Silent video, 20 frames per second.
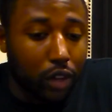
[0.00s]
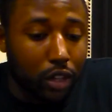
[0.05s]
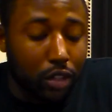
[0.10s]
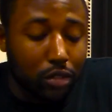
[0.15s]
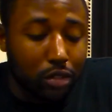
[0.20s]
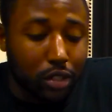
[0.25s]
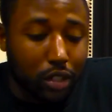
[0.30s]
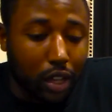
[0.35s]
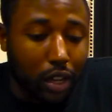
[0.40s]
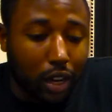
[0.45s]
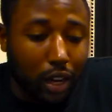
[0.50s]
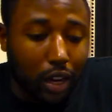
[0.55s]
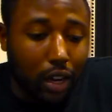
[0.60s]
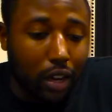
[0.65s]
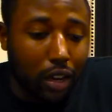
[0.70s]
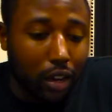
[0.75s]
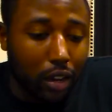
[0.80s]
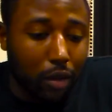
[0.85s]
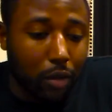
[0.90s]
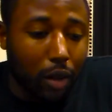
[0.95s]
Funny you say
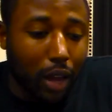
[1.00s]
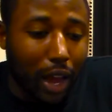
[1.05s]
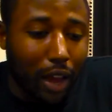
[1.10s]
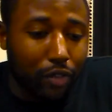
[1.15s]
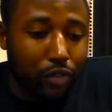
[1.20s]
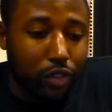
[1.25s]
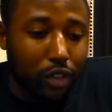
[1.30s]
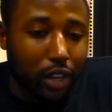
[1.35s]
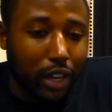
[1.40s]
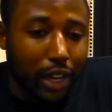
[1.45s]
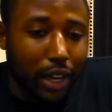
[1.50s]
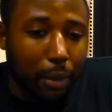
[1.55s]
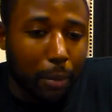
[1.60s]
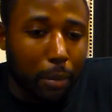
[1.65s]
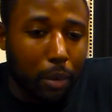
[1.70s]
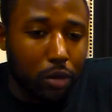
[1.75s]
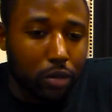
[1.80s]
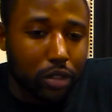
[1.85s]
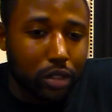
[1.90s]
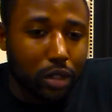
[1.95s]
that. I feel like
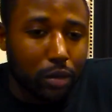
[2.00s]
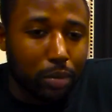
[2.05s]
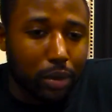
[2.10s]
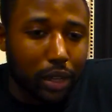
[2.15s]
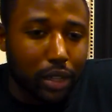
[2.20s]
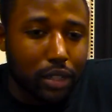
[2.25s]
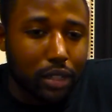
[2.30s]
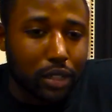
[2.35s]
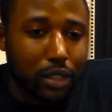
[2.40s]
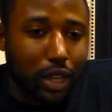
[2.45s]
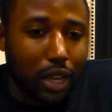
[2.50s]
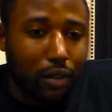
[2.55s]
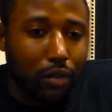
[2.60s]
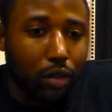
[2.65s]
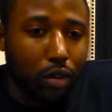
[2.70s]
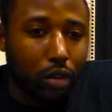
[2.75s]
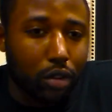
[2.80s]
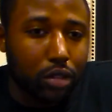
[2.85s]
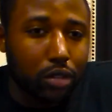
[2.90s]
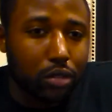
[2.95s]
most of the places
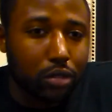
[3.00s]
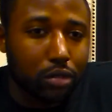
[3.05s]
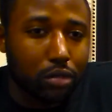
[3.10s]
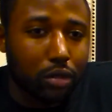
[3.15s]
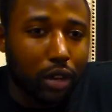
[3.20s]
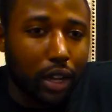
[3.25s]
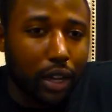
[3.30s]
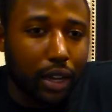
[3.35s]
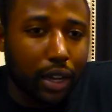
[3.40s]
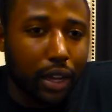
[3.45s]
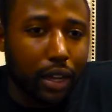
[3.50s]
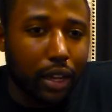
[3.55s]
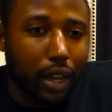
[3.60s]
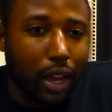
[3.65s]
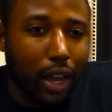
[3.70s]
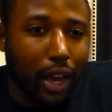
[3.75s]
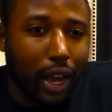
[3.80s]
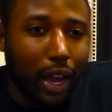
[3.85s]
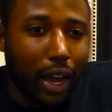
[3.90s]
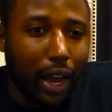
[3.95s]
I've gone to, like,
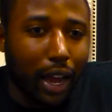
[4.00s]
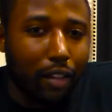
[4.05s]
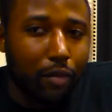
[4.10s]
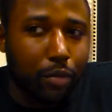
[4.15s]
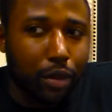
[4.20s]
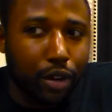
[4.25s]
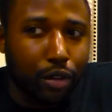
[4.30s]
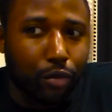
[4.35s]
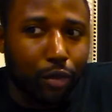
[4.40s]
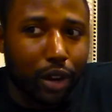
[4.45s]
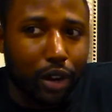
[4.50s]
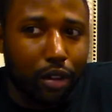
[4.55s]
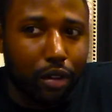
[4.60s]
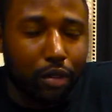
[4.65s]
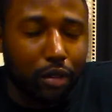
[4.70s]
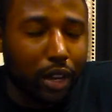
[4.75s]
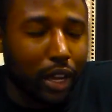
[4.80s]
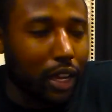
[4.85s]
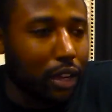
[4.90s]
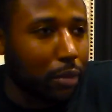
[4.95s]
I've been
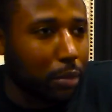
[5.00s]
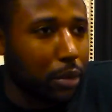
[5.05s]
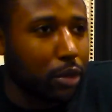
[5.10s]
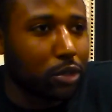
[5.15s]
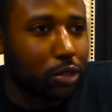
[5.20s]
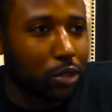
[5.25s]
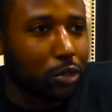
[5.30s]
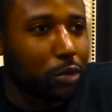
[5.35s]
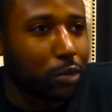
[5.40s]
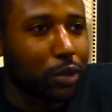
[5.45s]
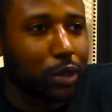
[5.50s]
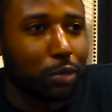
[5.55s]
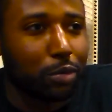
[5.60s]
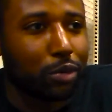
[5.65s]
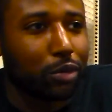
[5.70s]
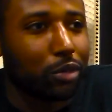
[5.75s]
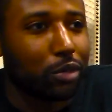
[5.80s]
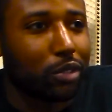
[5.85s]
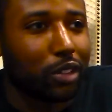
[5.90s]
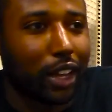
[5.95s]
around like musical
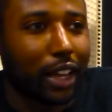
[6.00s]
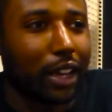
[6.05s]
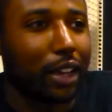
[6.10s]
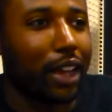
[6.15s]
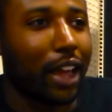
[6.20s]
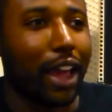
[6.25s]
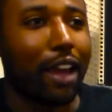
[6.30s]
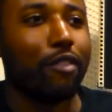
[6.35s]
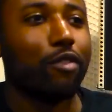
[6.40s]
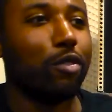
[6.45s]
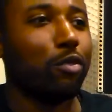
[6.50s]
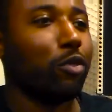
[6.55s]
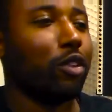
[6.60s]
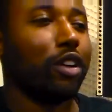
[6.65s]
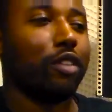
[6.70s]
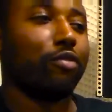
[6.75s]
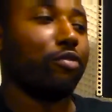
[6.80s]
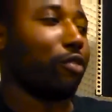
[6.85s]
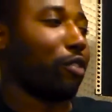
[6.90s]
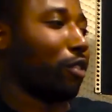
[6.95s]
people, like
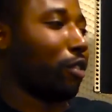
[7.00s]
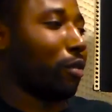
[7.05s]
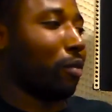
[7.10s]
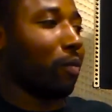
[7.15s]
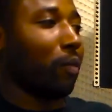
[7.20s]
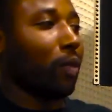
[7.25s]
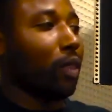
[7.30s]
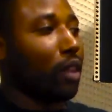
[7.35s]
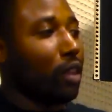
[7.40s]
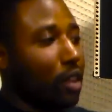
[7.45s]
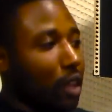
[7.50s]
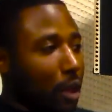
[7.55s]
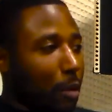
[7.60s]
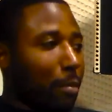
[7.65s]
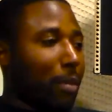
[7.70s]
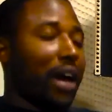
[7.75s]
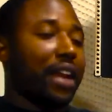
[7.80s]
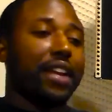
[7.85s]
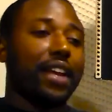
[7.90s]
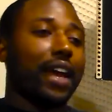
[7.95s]
everyone from
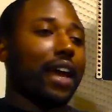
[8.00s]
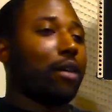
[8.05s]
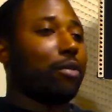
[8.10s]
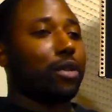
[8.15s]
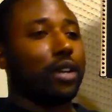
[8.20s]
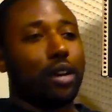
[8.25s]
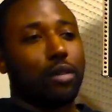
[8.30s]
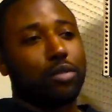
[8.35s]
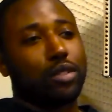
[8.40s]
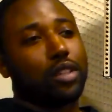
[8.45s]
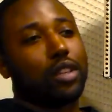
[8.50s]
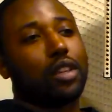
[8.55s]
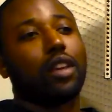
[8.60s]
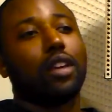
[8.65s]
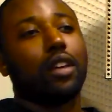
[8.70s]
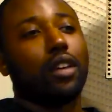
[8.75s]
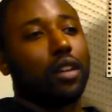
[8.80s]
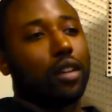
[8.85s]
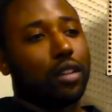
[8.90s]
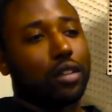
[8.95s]
my dad when I was a
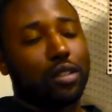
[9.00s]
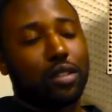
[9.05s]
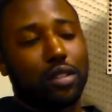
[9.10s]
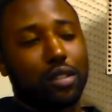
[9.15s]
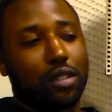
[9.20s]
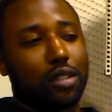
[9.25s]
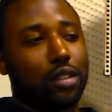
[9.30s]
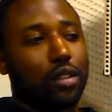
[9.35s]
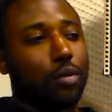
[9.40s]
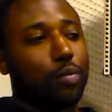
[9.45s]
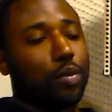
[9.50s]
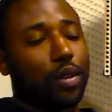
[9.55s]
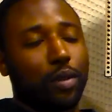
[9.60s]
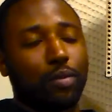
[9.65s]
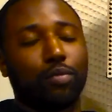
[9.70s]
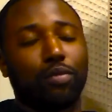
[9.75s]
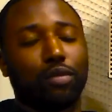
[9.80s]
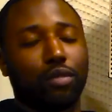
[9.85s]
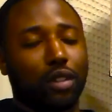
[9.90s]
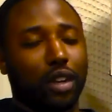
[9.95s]
kid to the
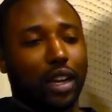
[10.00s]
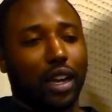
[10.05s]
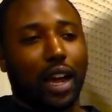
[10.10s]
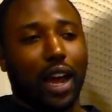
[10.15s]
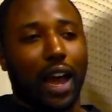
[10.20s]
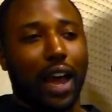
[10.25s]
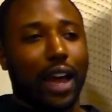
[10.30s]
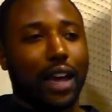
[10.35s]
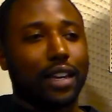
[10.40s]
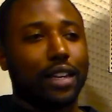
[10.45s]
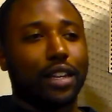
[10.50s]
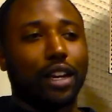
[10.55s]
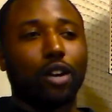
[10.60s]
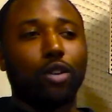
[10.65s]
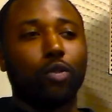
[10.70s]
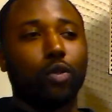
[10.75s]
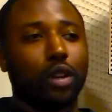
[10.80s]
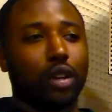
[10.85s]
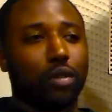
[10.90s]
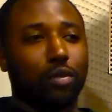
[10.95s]
people that I
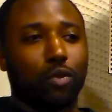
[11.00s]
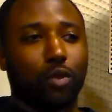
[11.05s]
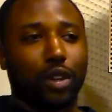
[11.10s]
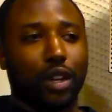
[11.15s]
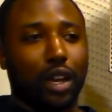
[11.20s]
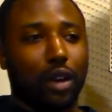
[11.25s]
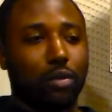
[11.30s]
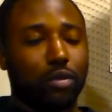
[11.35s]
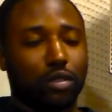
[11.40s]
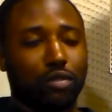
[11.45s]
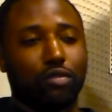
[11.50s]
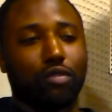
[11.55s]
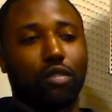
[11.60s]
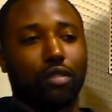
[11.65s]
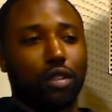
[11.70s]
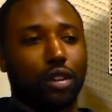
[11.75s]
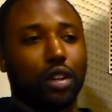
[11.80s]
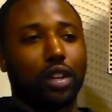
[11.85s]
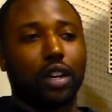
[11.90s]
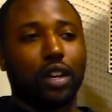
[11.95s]
dealt with when I was
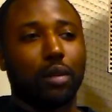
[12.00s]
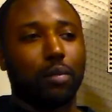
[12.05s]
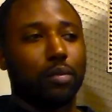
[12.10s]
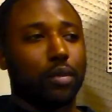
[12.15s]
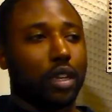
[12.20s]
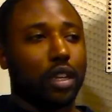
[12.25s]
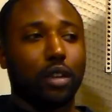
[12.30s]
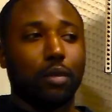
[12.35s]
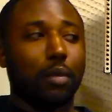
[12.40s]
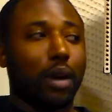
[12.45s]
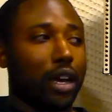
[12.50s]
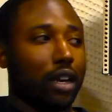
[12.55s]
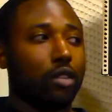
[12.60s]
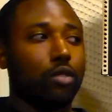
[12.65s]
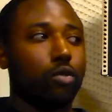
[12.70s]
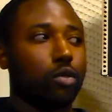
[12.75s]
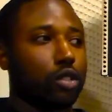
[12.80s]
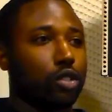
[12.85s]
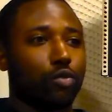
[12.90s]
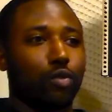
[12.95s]
growing up.
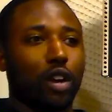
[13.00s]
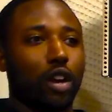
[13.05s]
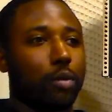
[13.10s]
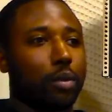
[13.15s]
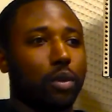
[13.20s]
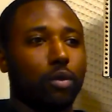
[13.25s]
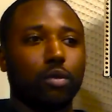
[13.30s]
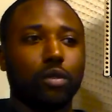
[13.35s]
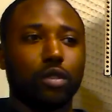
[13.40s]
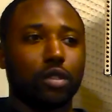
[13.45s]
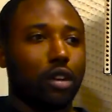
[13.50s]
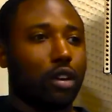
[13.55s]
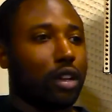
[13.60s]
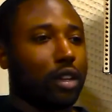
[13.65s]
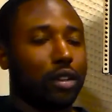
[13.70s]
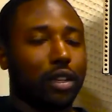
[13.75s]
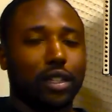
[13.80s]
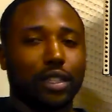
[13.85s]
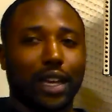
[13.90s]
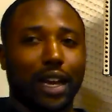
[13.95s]
Anybody who was around me was
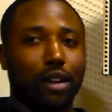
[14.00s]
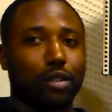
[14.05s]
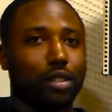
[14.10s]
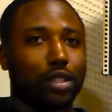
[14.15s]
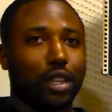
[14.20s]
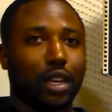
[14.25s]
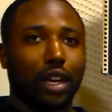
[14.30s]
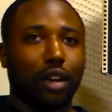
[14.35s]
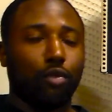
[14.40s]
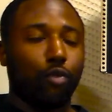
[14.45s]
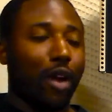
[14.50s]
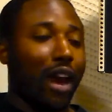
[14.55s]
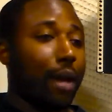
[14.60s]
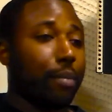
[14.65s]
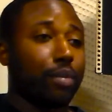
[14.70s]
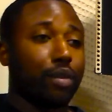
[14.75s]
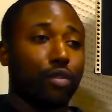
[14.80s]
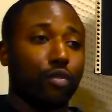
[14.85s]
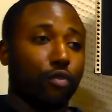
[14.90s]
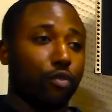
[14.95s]
always outside
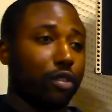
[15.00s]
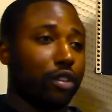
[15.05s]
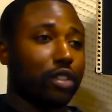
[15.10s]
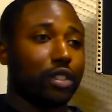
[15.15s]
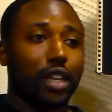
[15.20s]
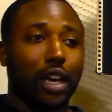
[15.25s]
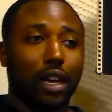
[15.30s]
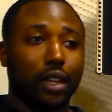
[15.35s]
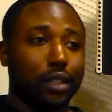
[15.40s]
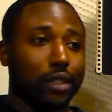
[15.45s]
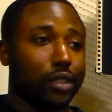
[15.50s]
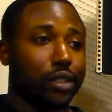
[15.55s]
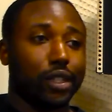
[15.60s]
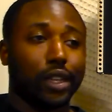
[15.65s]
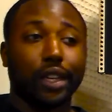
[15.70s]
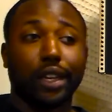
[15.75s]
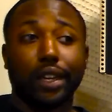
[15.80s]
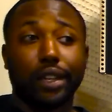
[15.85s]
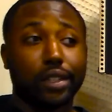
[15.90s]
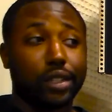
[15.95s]
rapping, freestyling,
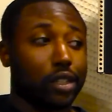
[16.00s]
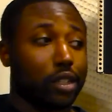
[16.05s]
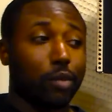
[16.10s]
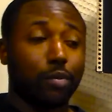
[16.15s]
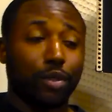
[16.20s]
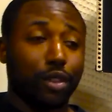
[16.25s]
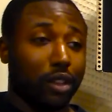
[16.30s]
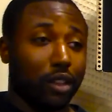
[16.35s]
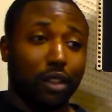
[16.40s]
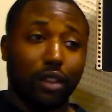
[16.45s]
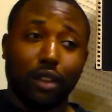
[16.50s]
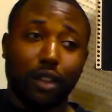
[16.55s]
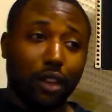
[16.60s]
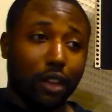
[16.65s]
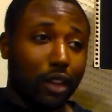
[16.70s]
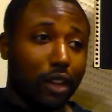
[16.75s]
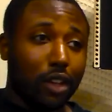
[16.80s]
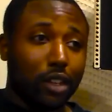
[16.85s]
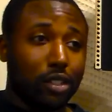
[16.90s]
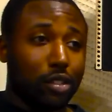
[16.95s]
singing something.
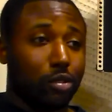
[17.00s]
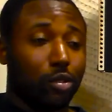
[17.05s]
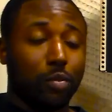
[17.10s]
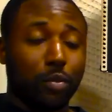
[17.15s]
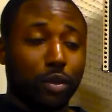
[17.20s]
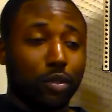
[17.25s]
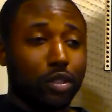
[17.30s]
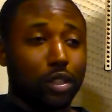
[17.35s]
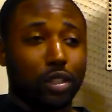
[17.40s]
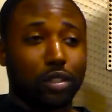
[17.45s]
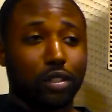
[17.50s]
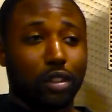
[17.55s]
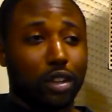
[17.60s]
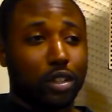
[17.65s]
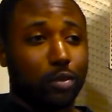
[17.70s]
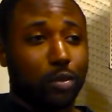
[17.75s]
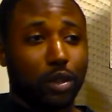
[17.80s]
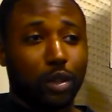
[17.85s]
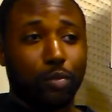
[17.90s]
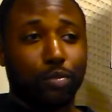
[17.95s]
So music has
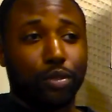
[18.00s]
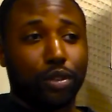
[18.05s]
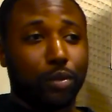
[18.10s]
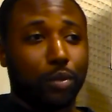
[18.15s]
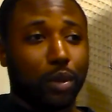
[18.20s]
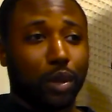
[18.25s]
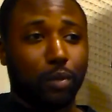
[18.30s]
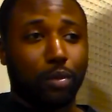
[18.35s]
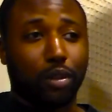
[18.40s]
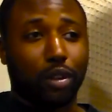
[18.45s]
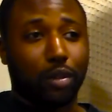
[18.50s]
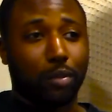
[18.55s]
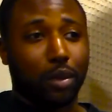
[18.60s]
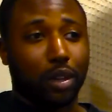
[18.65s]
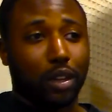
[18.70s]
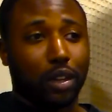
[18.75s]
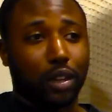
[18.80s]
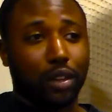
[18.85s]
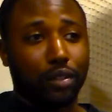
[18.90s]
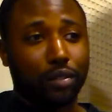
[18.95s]
always been a pretty big part of
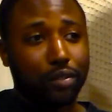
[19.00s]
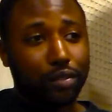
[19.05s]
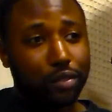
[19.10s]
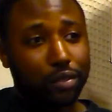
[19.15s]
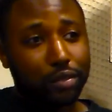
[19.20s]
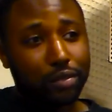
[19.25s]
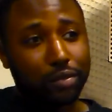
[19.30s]
my life.